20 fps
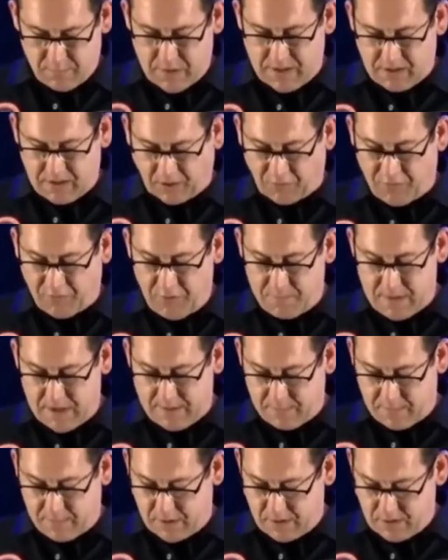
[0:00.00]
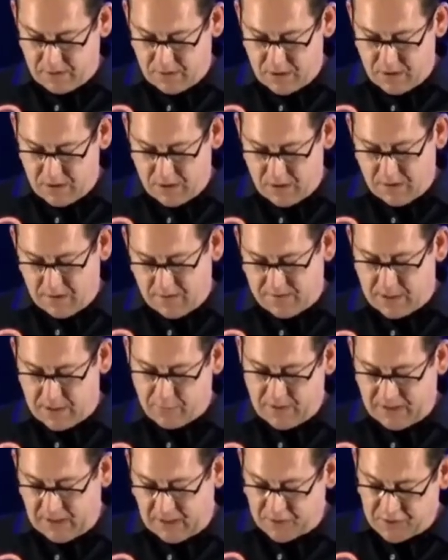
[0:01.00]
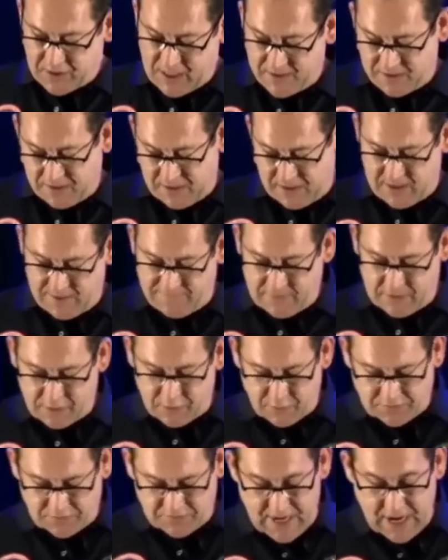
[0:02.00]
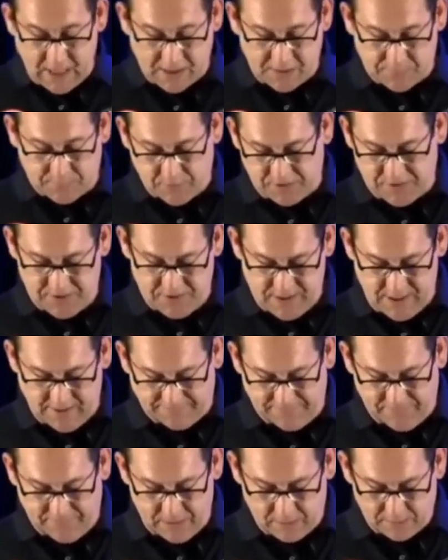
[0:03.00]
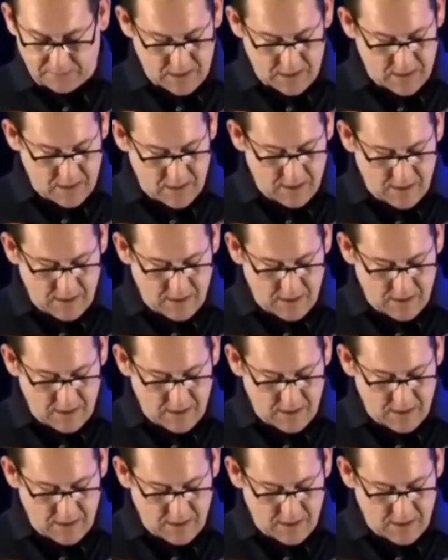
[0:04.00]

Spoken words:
by the crew member, they were each as individuals experts in their field,